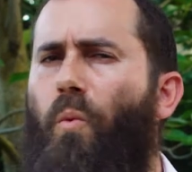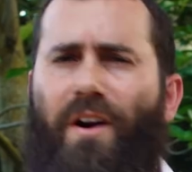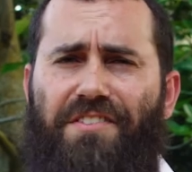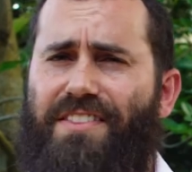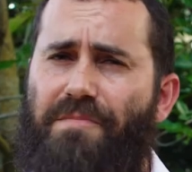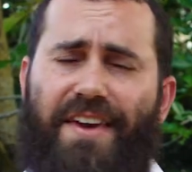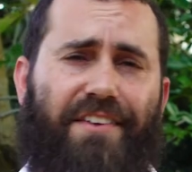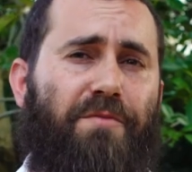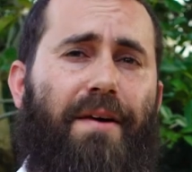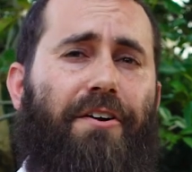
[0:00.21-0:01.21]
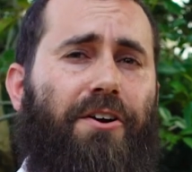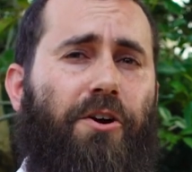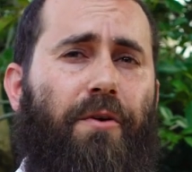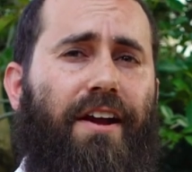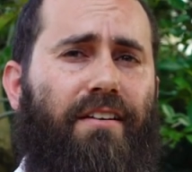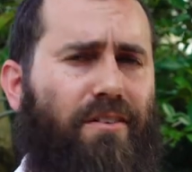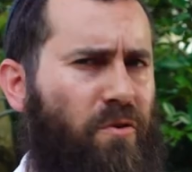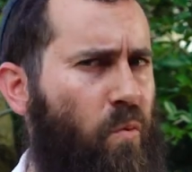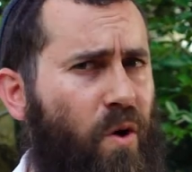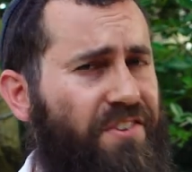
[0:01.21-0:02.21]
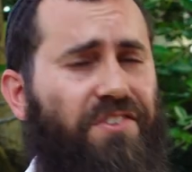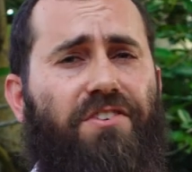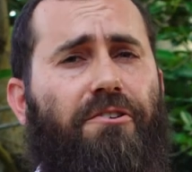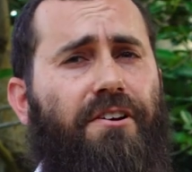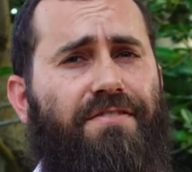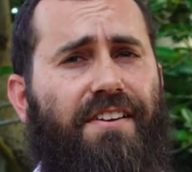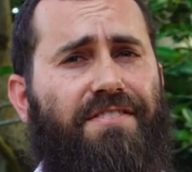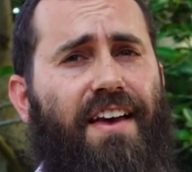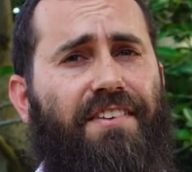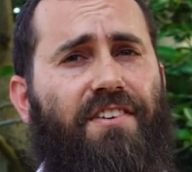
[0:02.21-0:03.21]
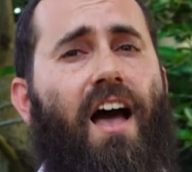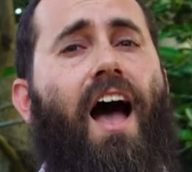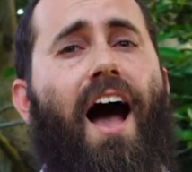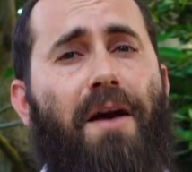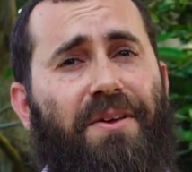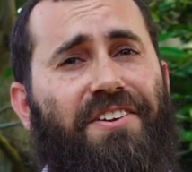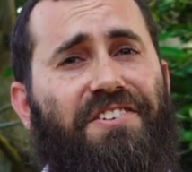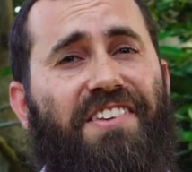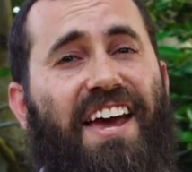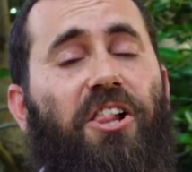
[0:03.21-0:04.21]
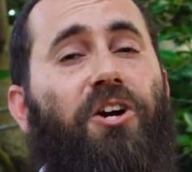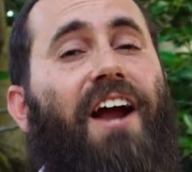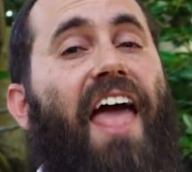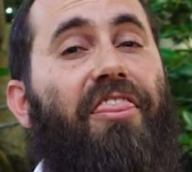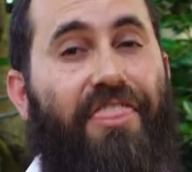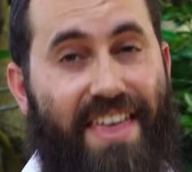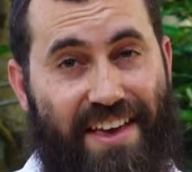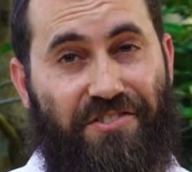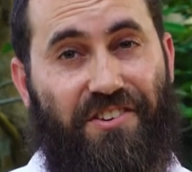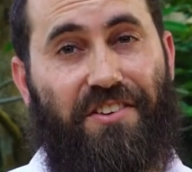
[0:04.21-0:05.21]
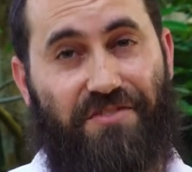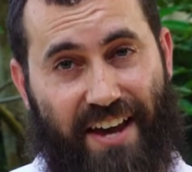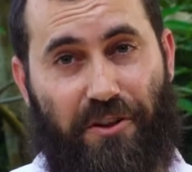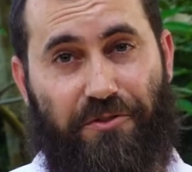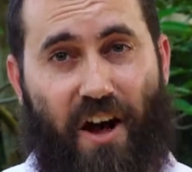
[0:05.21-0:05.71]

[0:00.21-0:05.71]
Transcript: What is it that makes America great? What's the secret of success? I'm Pinchas Taylor, and this is Taylor